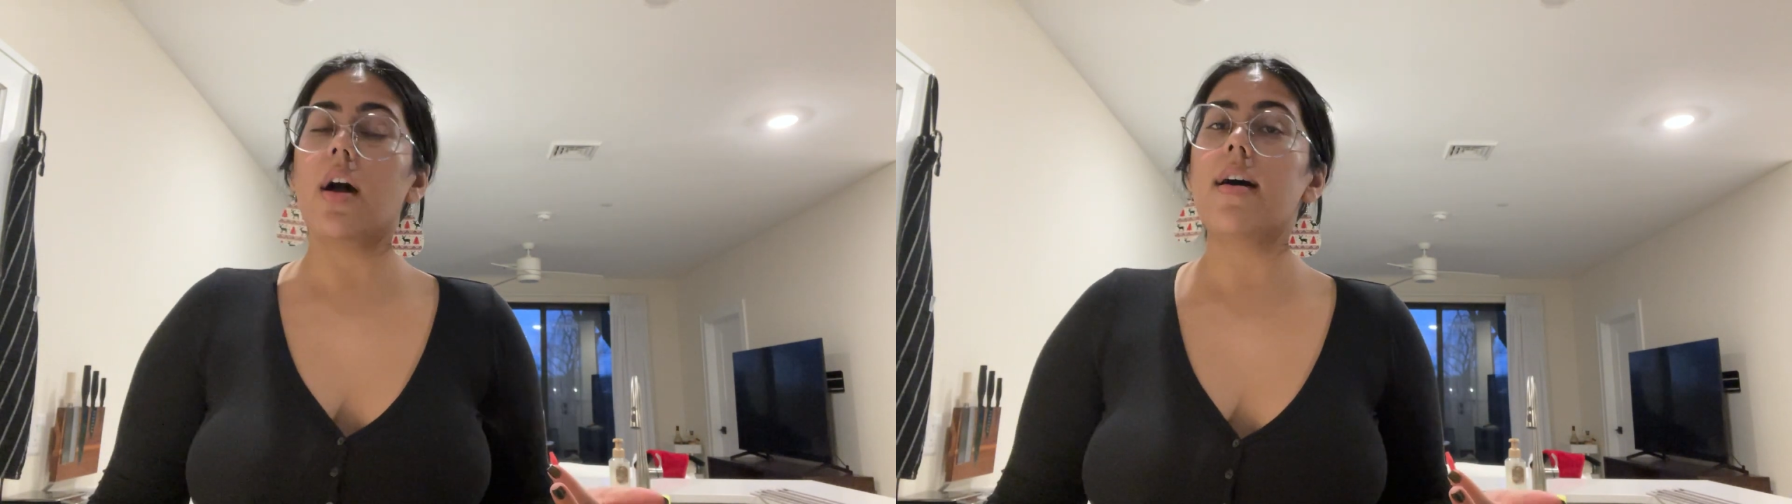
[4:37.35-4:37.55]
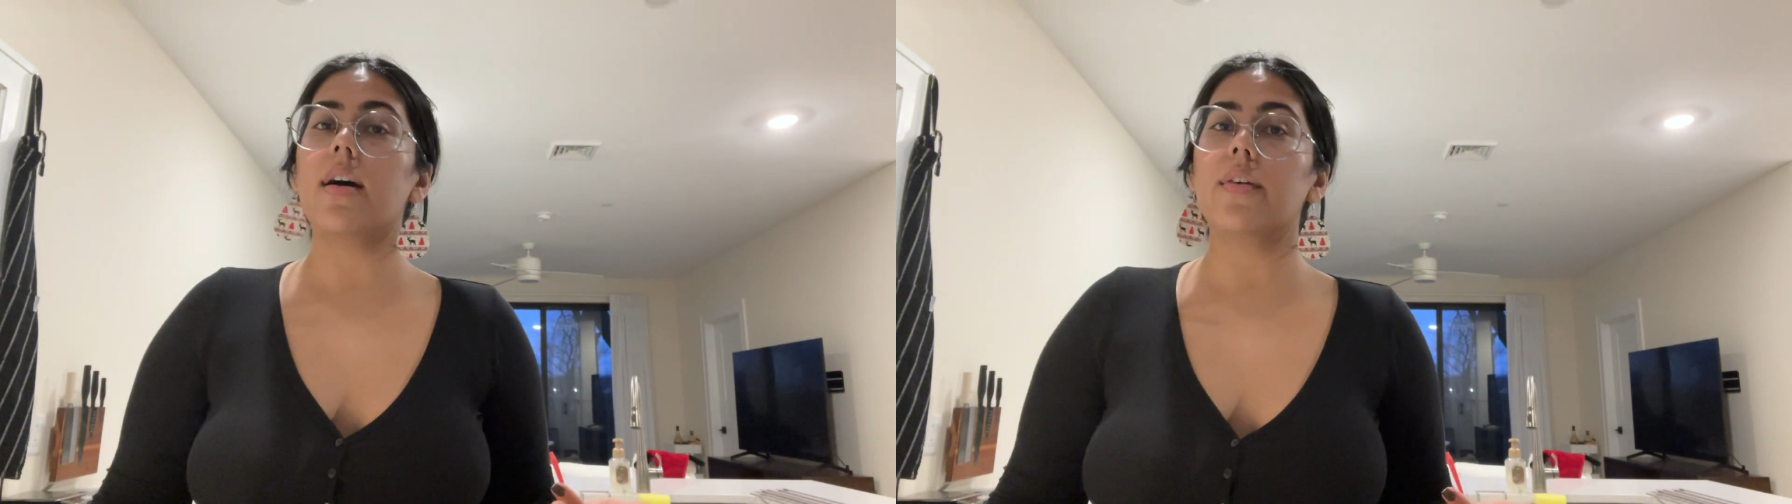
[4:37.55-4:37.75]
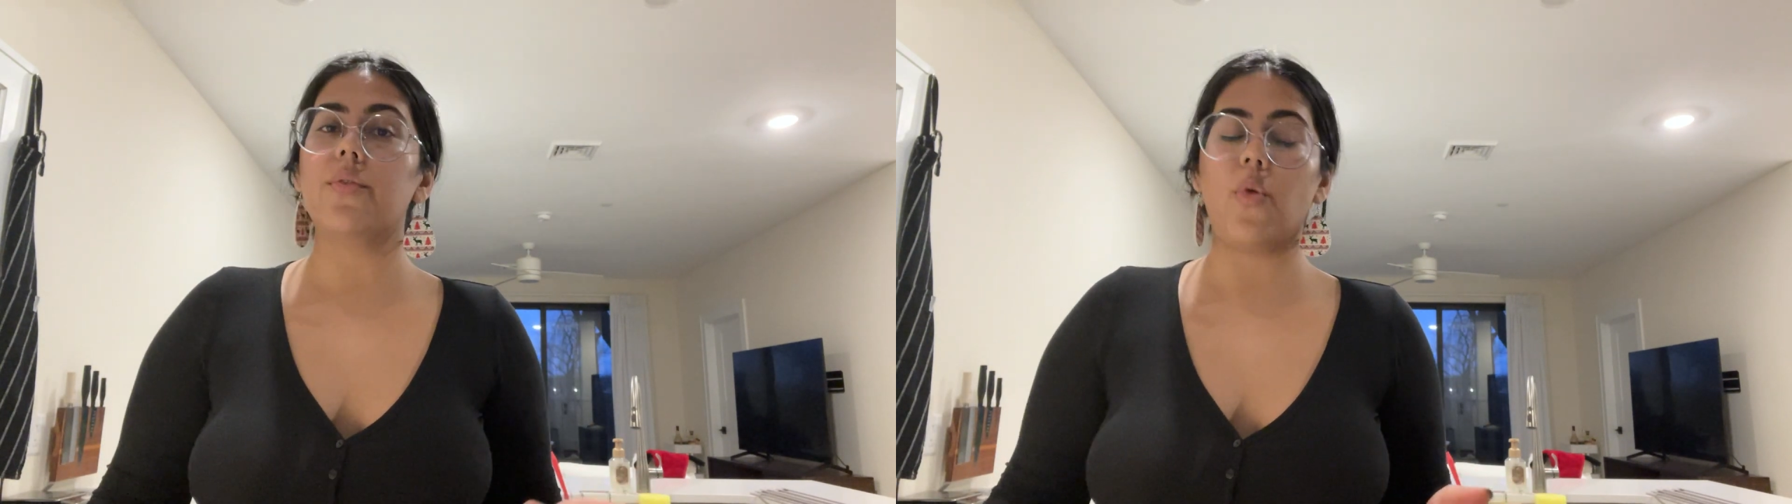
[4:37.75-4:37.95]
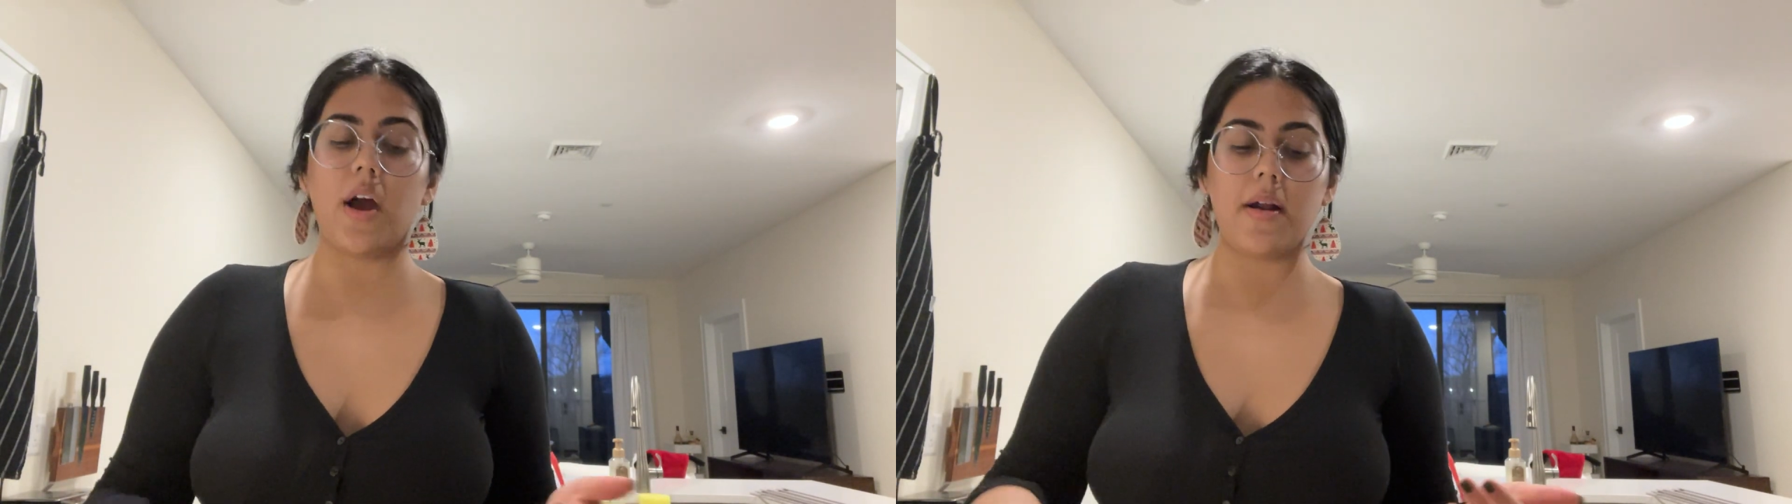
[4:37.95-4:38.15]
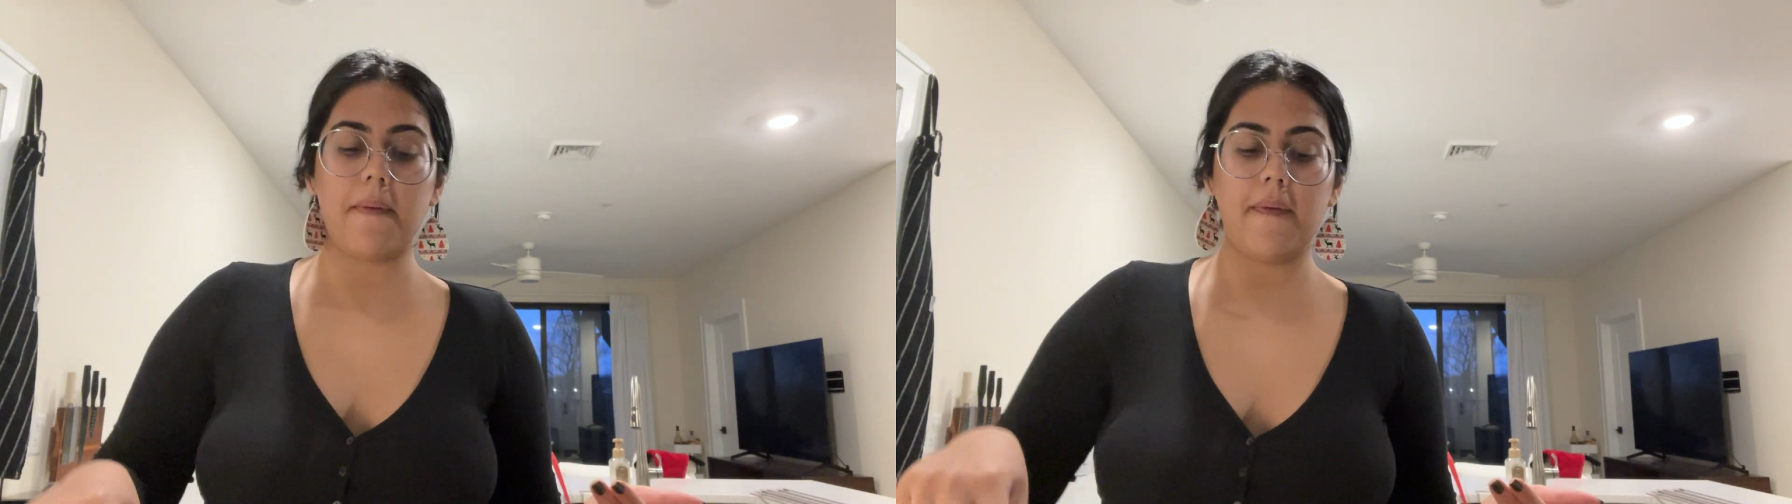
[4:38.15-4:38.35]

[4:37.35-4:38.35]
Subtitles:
of what